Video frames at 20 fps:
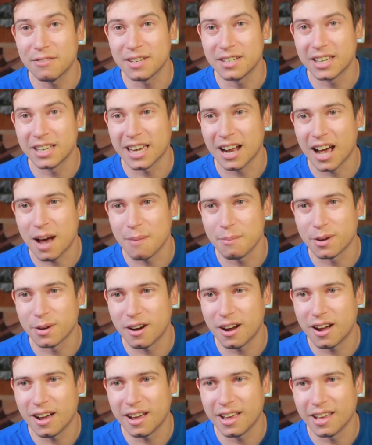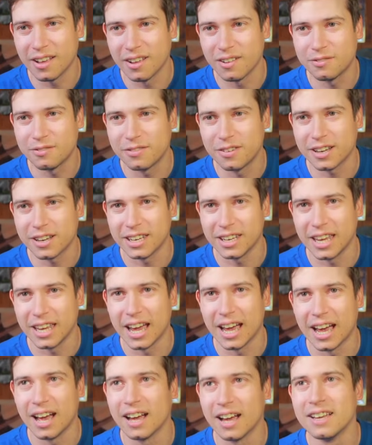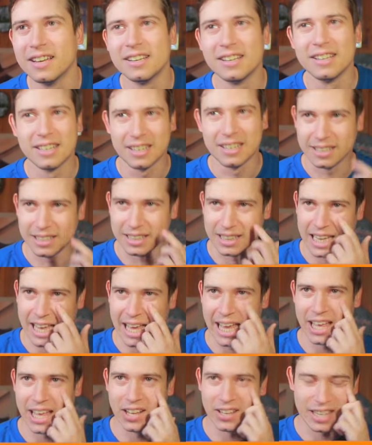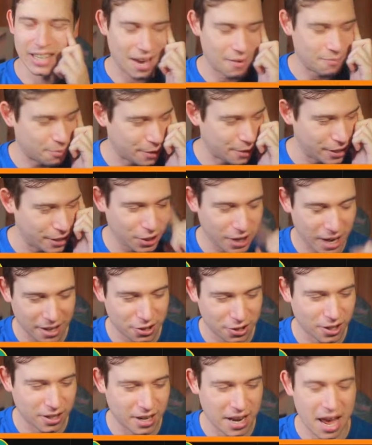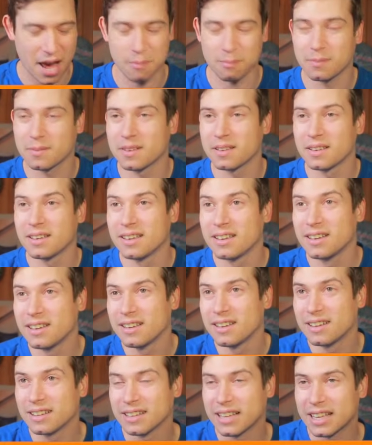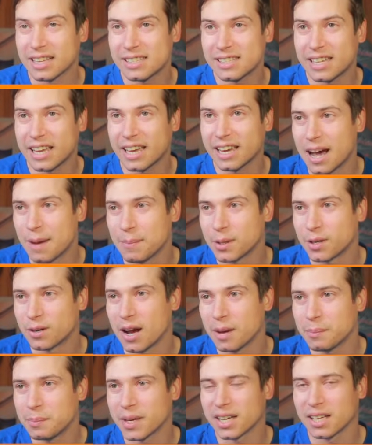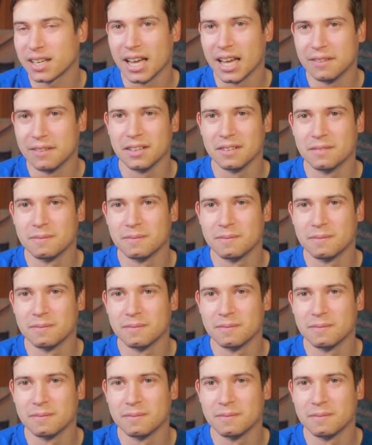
get Amon-Ra, hell fucking yeah. Hell yeah, appreciate you, Nap. Let's take Amon-Ra at pick 11.